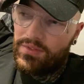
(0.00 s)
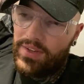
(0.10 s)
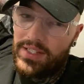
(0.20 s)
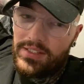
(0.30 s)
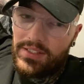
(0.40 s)

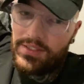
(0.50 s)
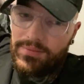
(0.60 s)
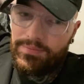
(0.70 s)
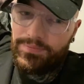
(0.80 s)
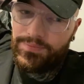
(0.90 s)
faces,
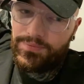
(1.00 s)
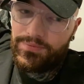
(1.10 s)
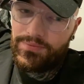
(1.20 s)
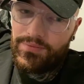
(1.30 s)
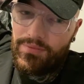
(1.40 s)

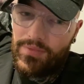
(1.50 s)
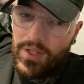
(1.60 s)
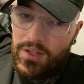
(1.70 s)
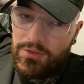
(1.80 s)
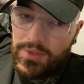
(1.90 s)

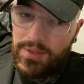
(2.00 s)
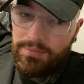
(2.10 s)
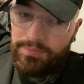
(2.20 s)
100%.